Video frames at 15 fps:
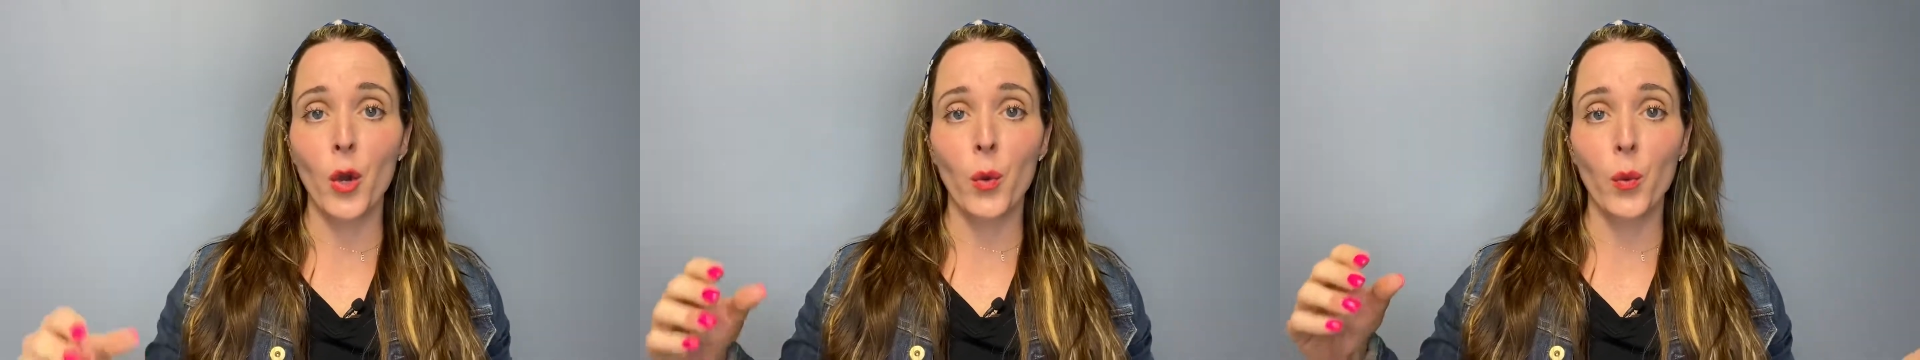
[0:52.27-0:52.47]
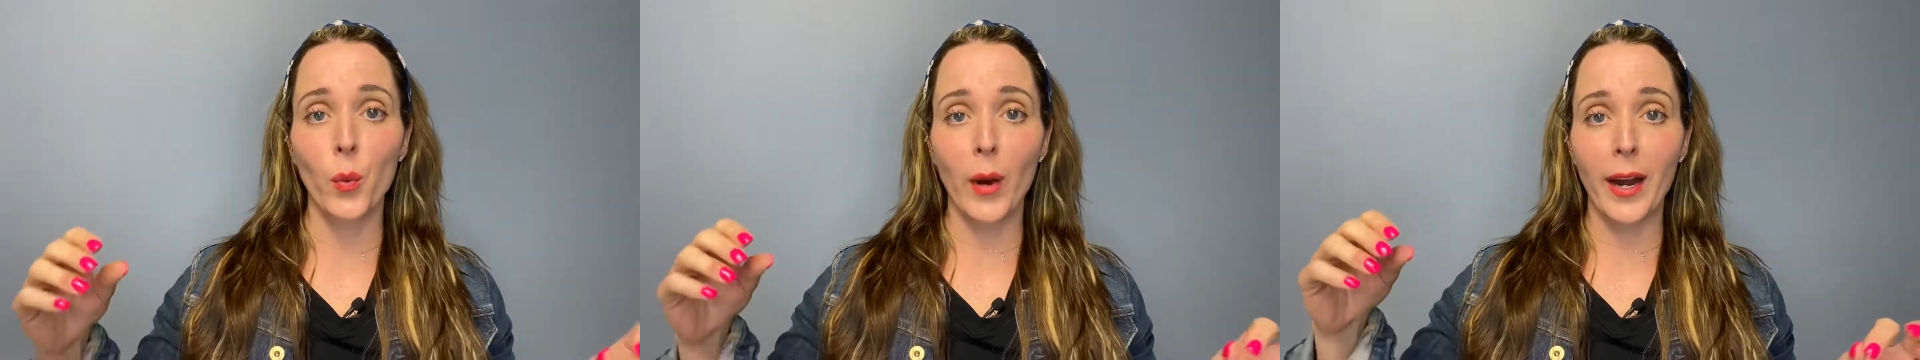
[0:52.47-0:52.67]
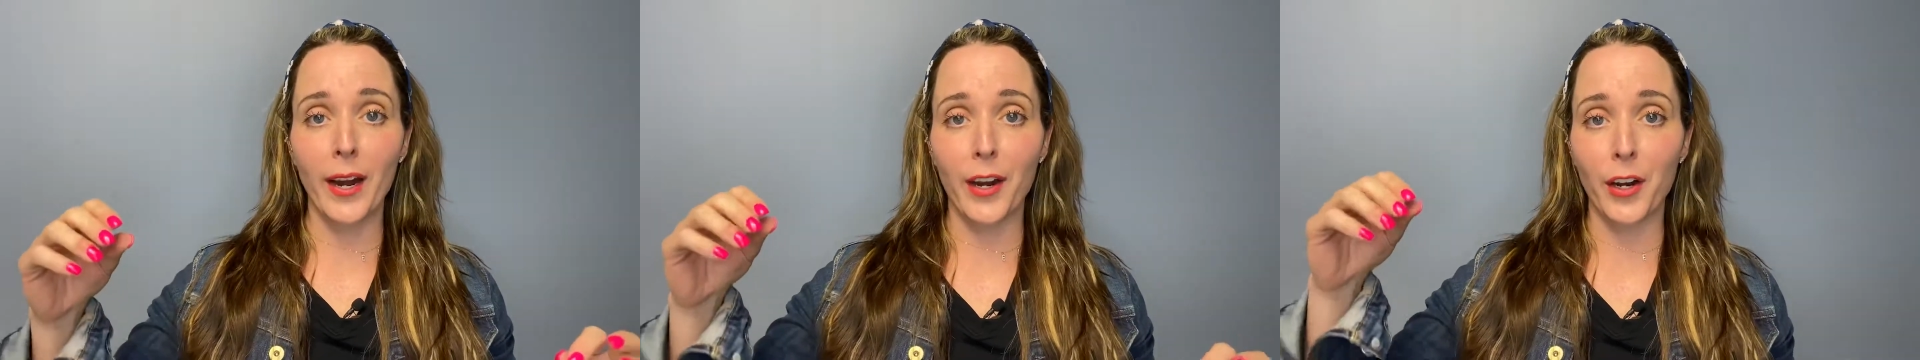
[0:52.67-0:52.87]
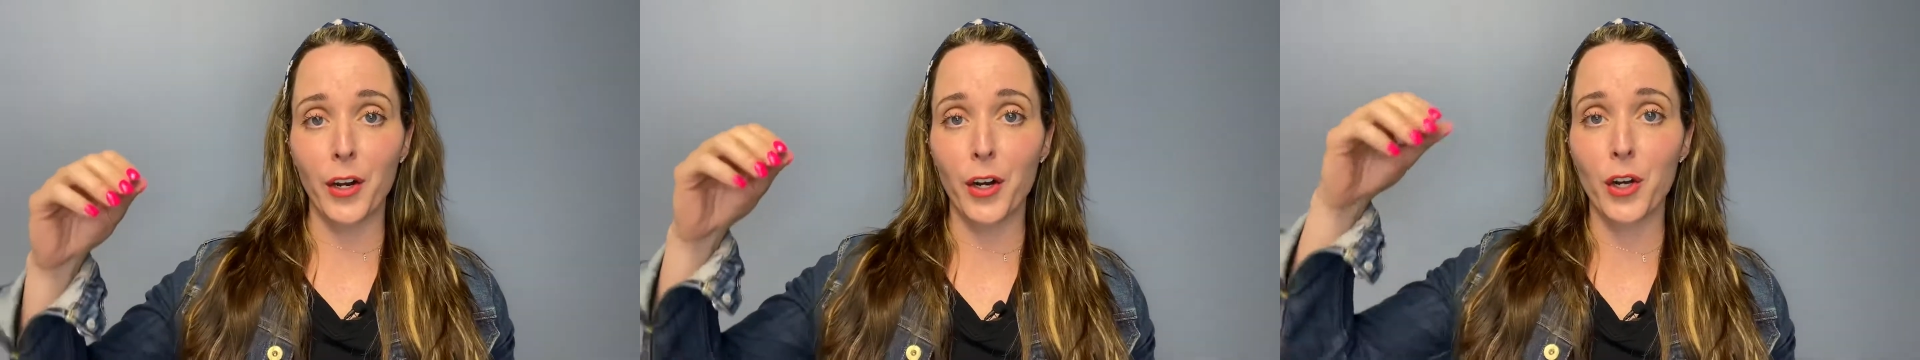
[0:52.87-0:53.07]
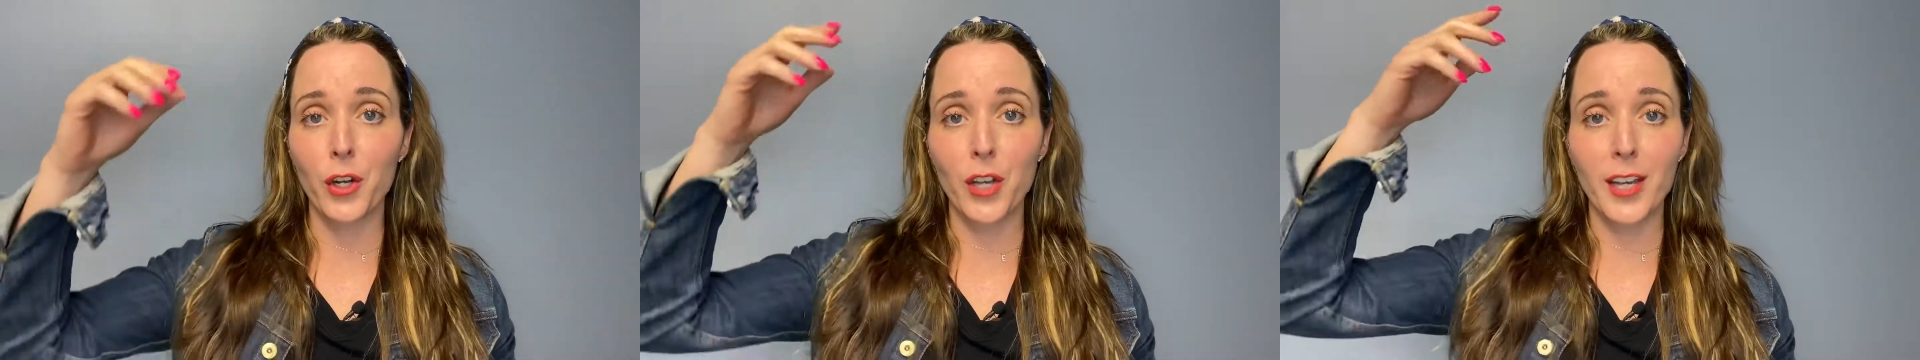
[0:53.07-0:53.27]
where
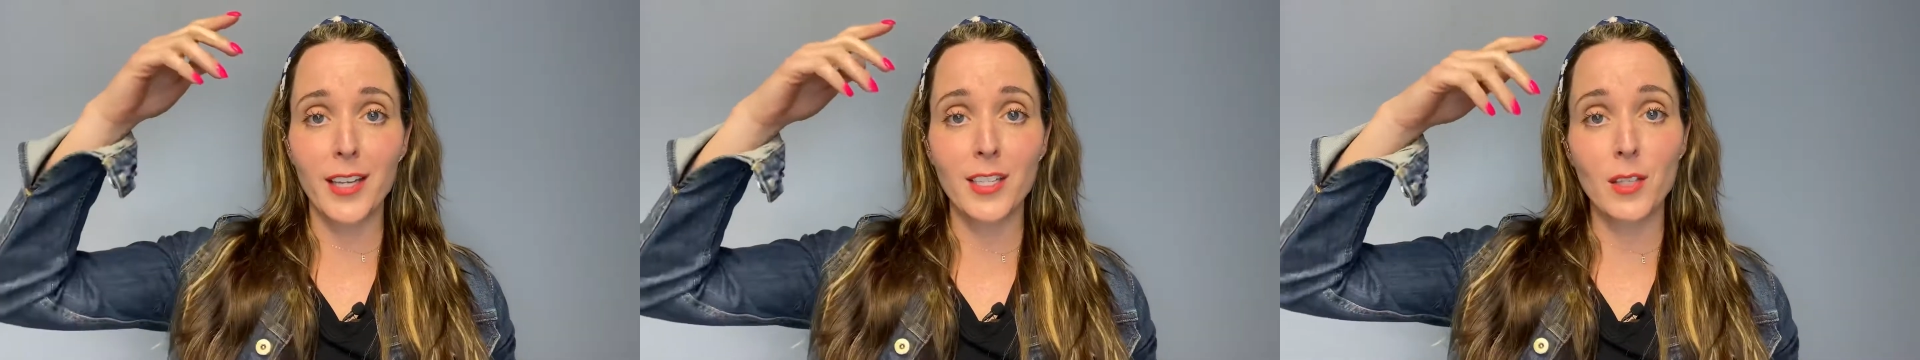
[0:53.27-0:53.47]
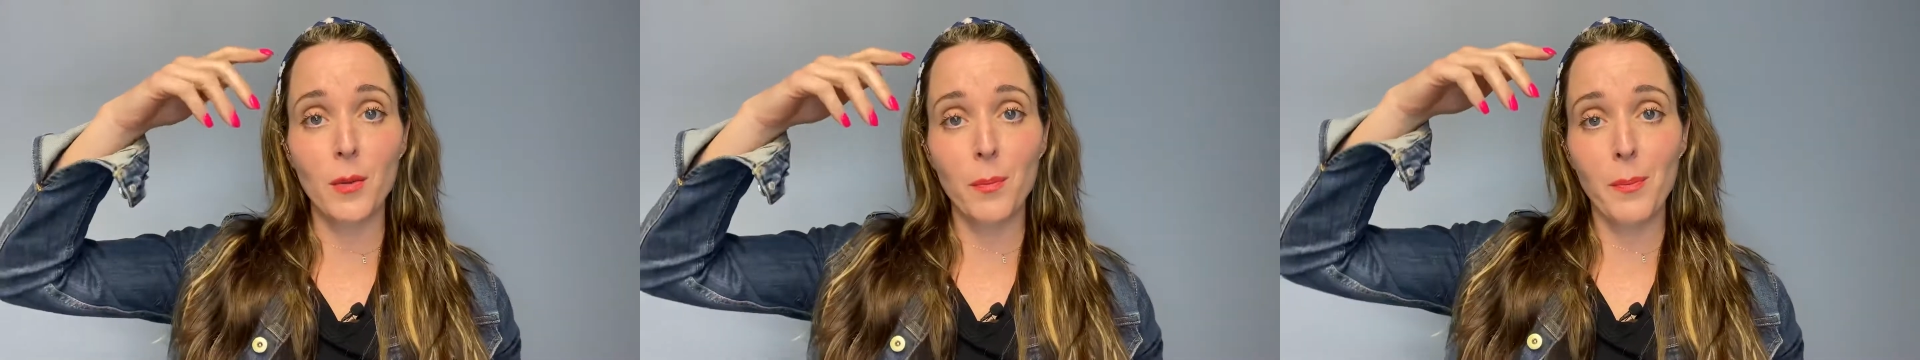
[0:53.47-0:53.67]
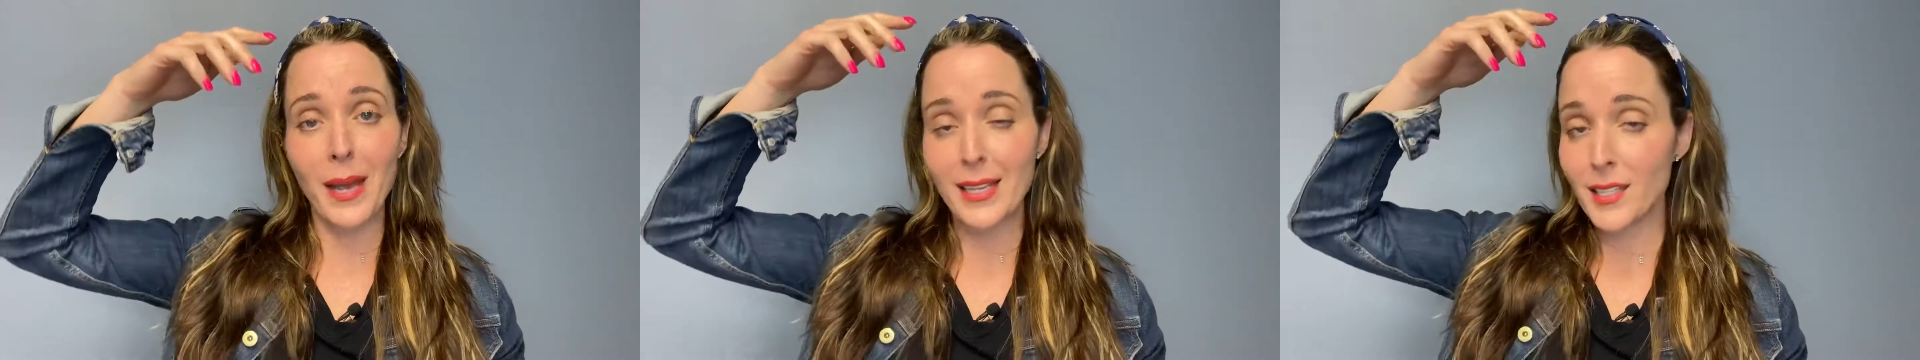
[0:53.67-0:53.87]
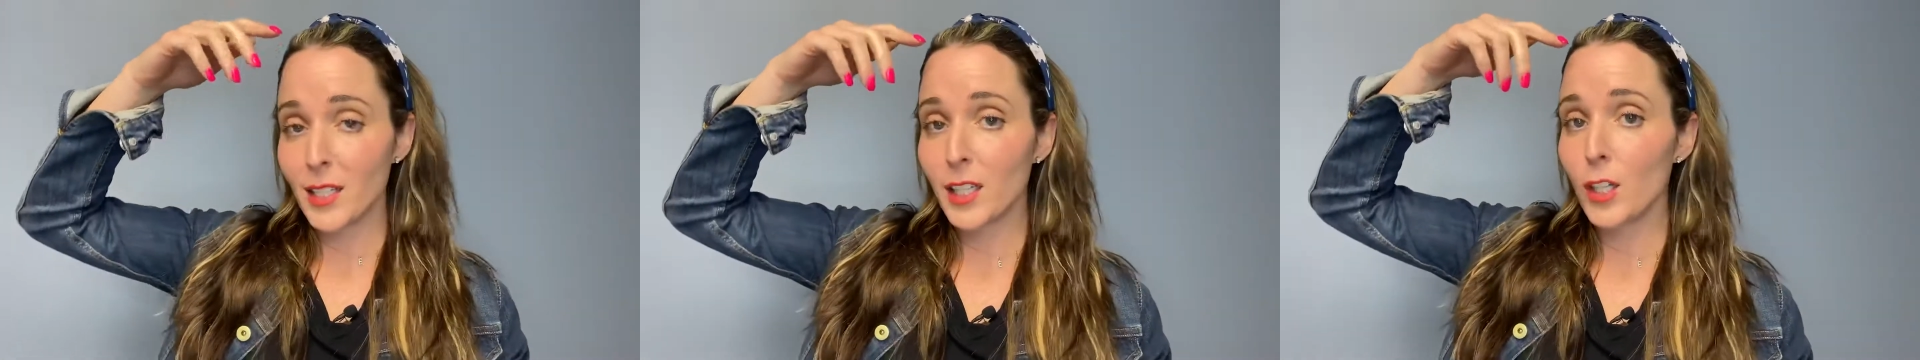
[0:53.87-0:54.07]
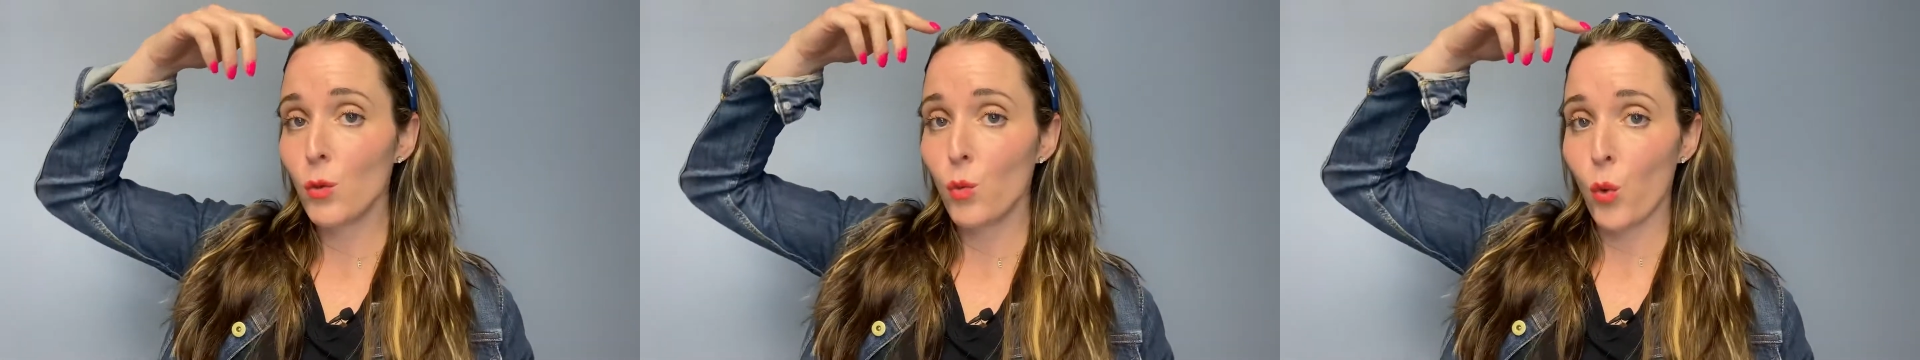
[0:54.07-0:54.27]
it's
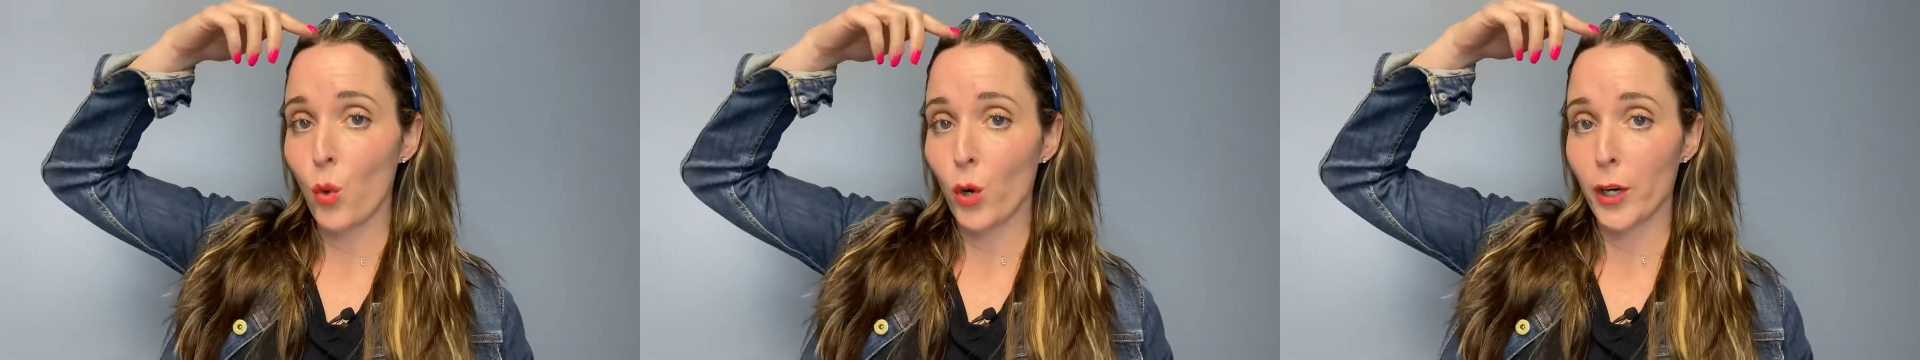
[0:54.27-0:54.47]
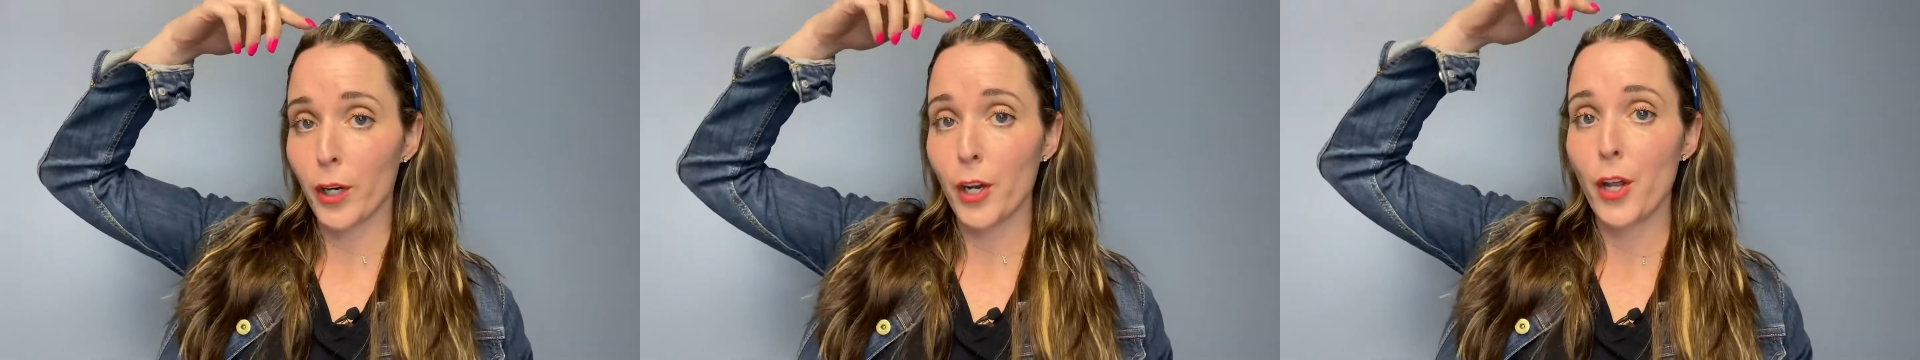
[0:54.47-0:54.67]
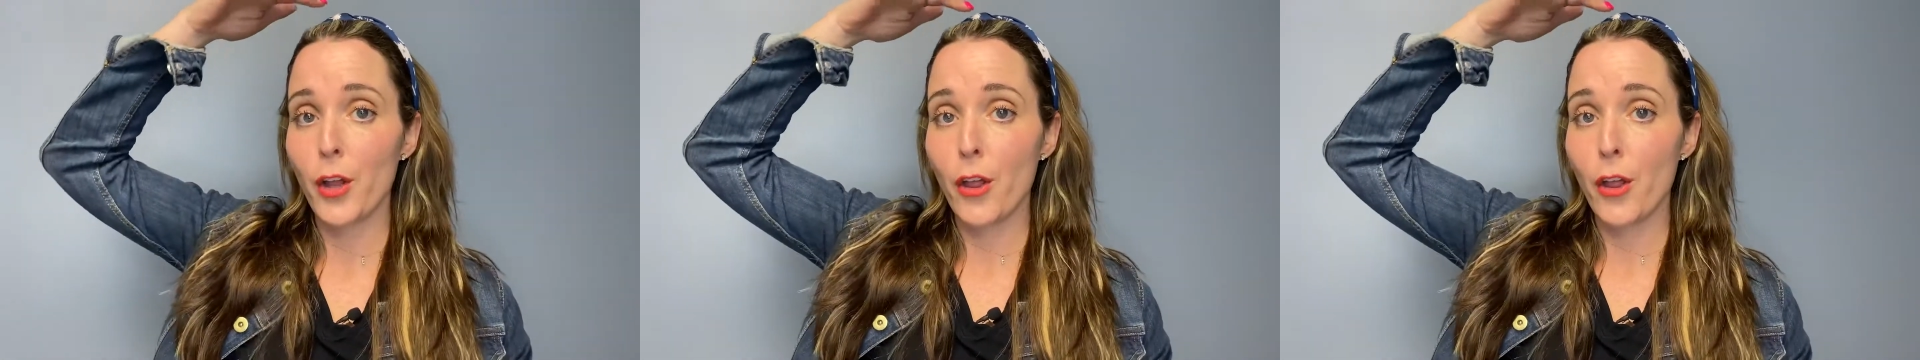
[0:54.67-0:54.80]
basically worn